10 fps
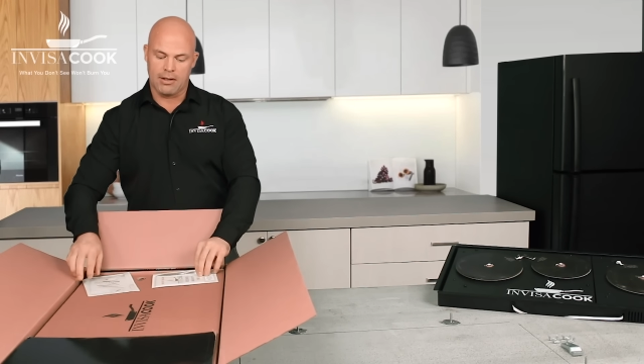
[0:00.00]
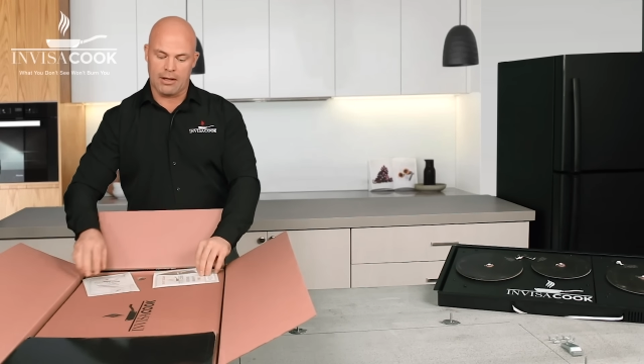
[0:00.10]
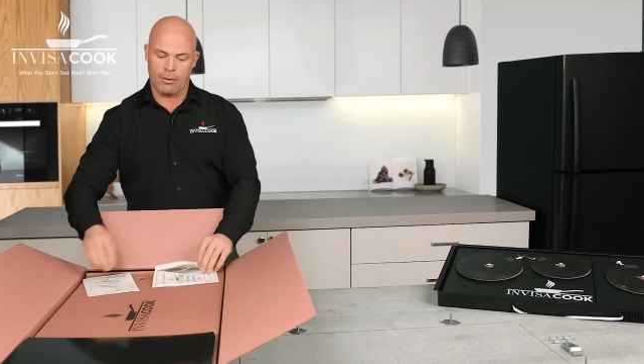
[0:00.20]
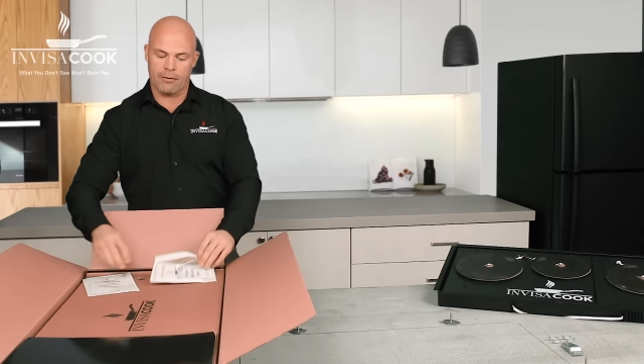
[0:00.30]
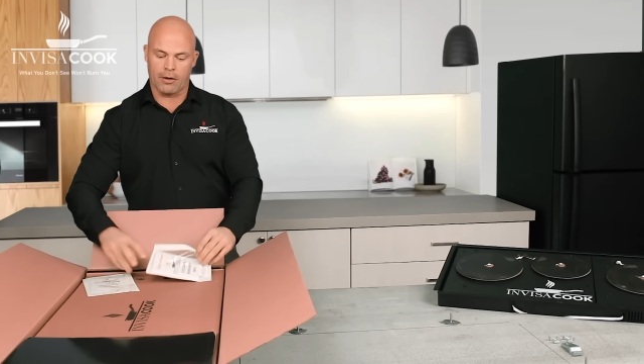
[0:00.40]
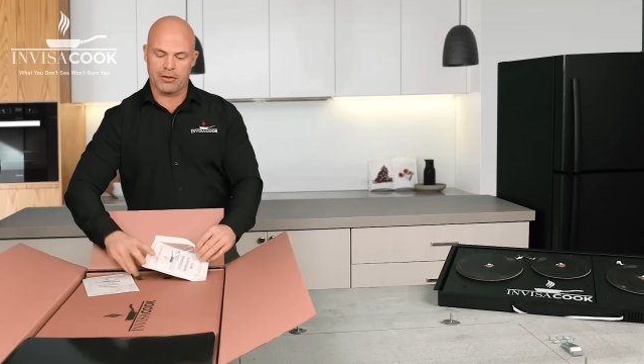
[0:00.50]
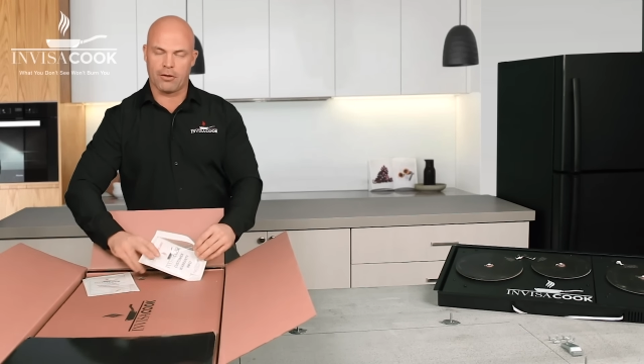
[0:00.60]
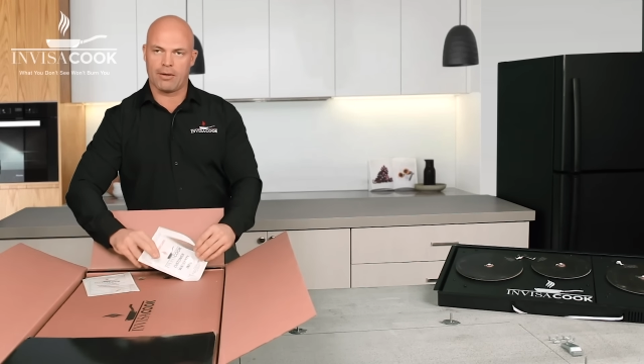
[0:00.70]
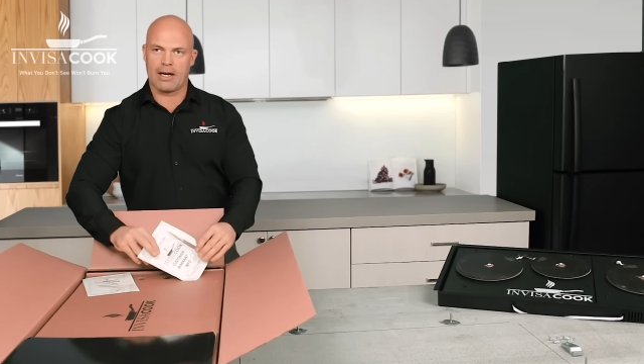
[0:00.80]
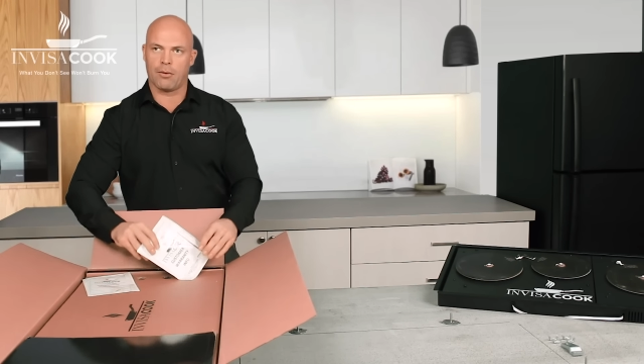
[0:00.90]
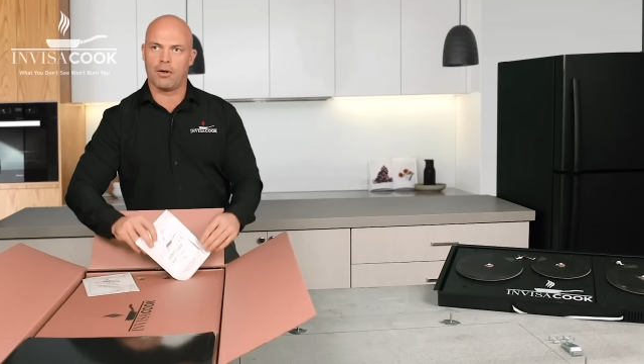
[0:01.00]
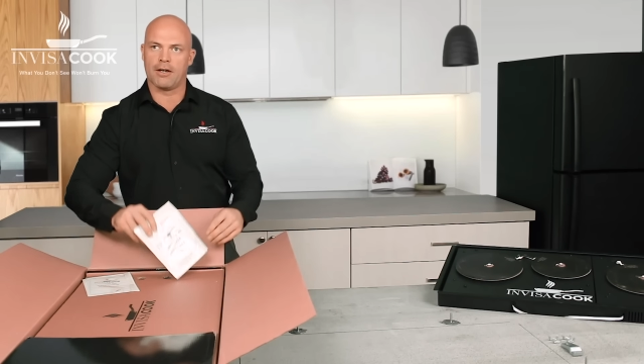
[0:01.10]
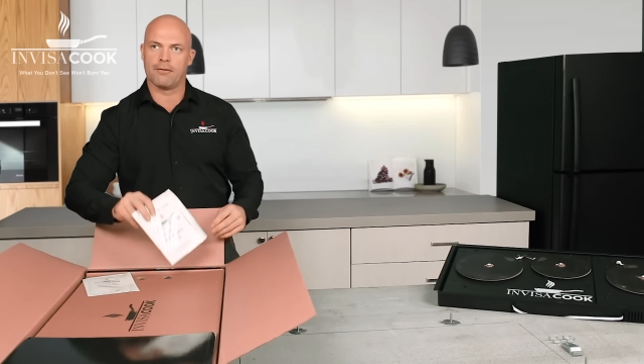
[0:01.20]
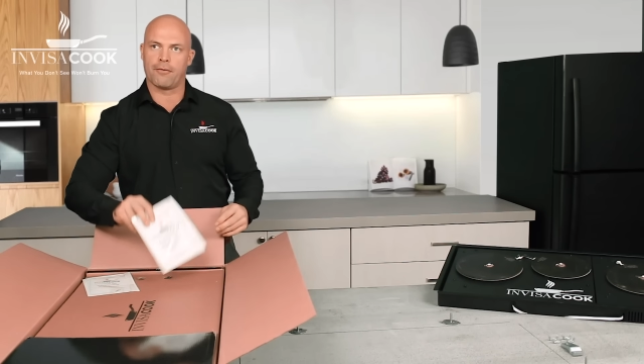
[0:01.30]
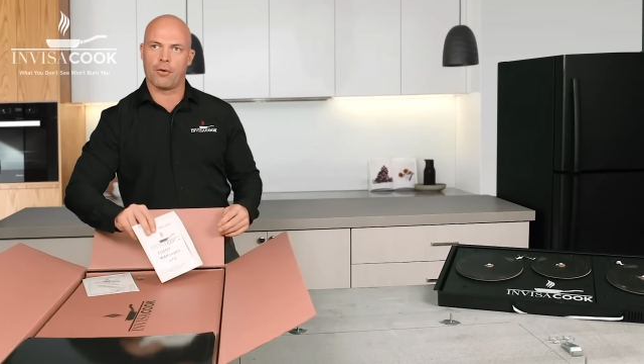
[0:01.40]
Then we've also got
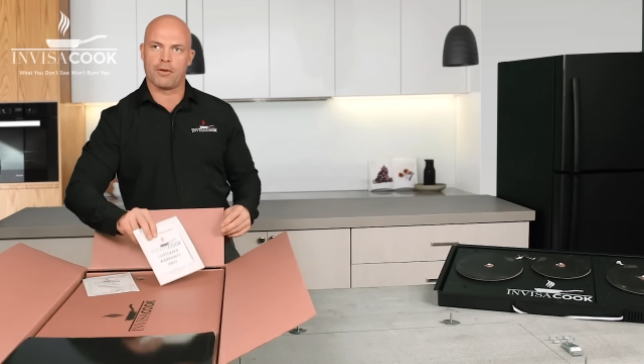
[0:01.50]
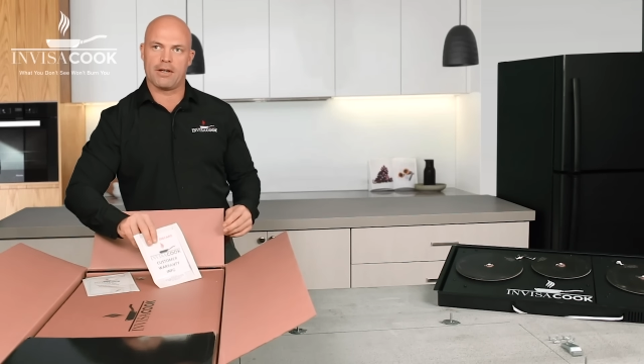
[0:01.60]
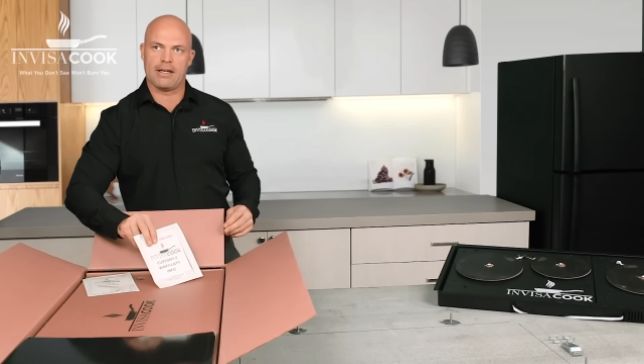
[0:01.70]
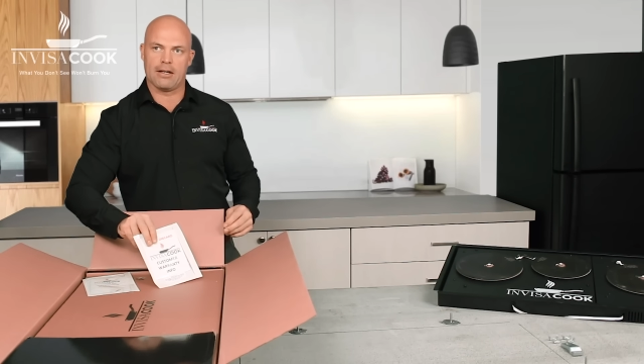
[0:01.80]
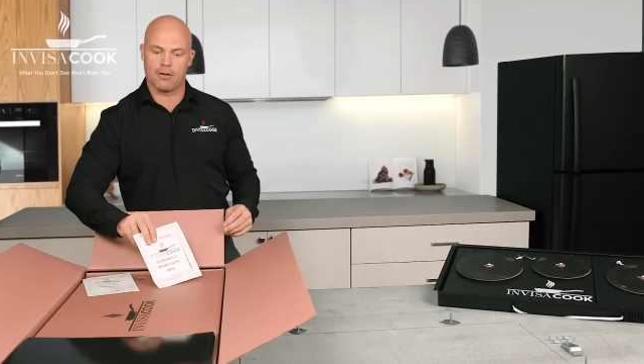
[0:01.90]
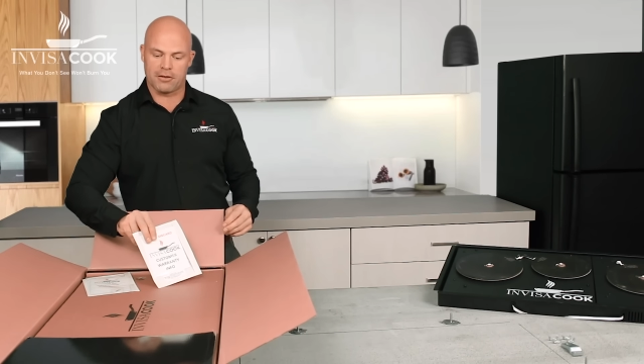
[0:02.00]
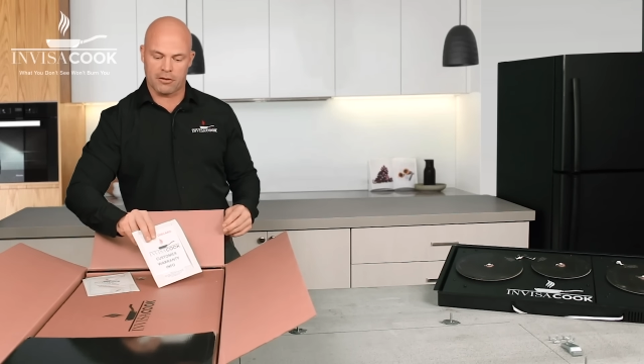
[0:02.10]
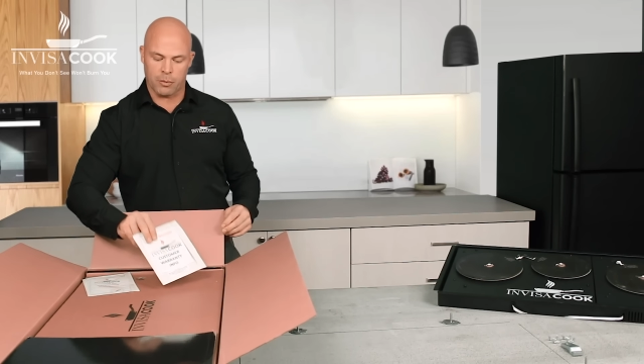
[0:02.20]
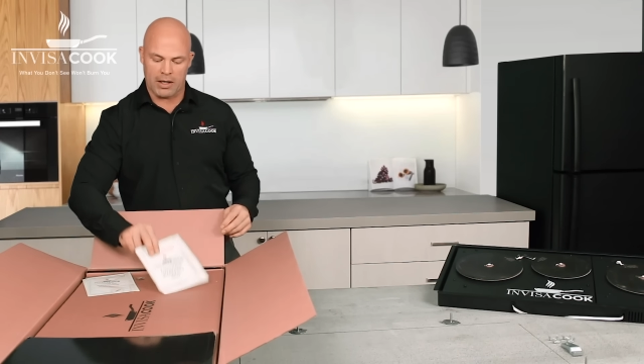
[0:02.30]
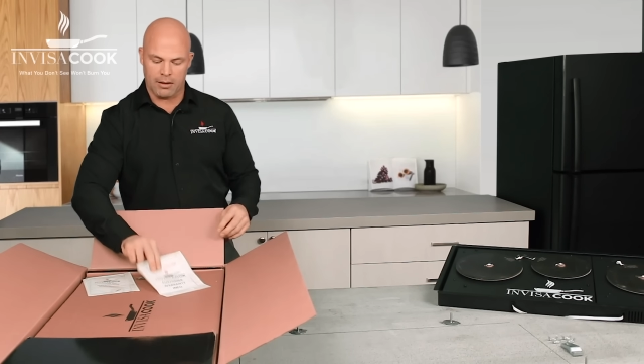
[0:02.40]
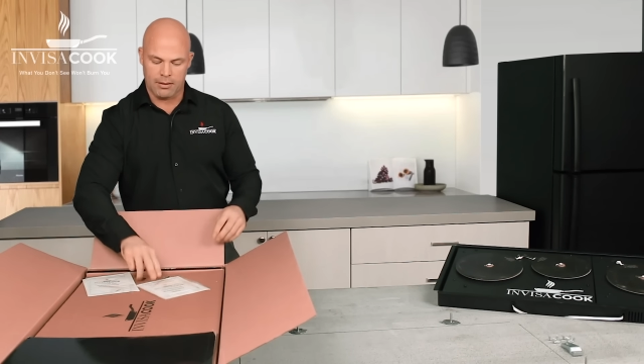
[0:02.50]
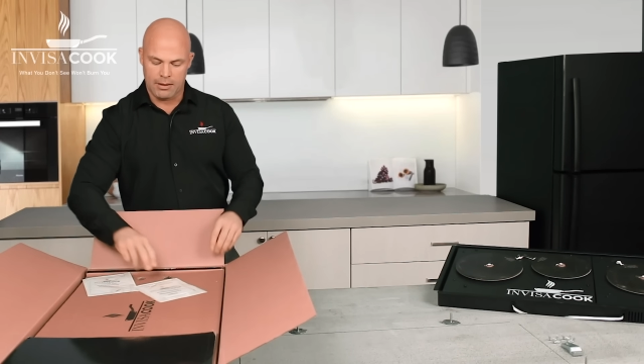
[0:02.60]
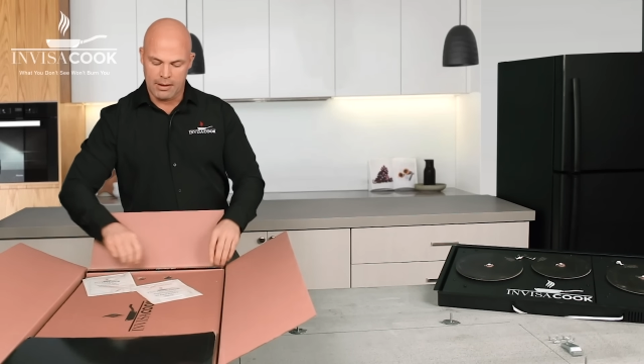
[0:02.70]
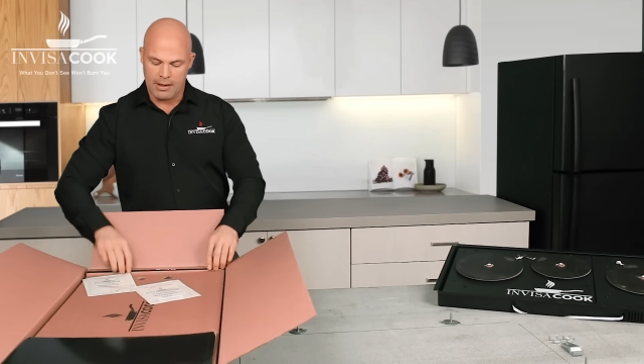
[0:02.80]
one for the dealers as well